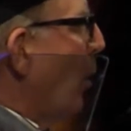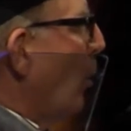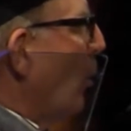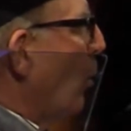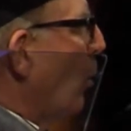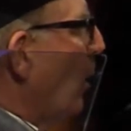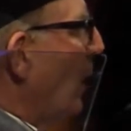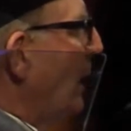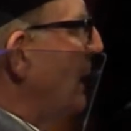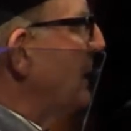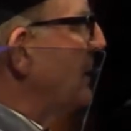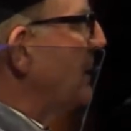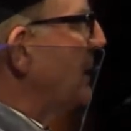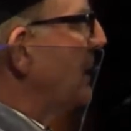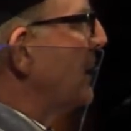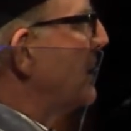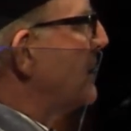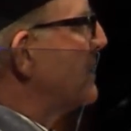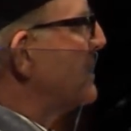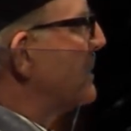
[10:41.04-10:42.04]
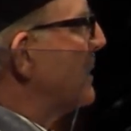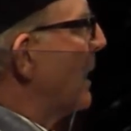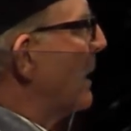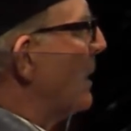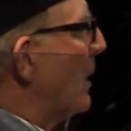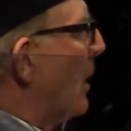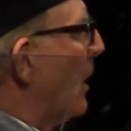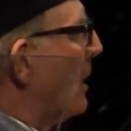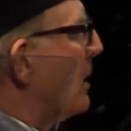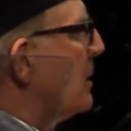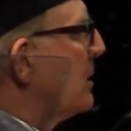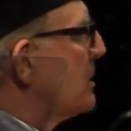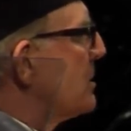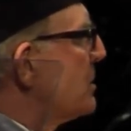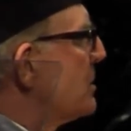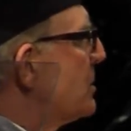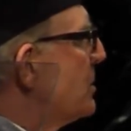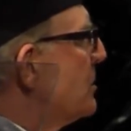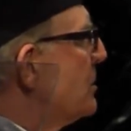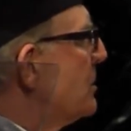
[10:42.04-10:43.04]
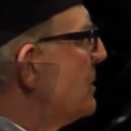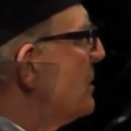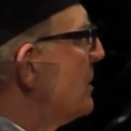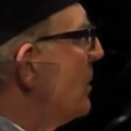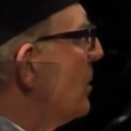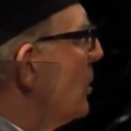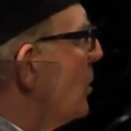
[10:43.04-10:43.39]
what does an honors student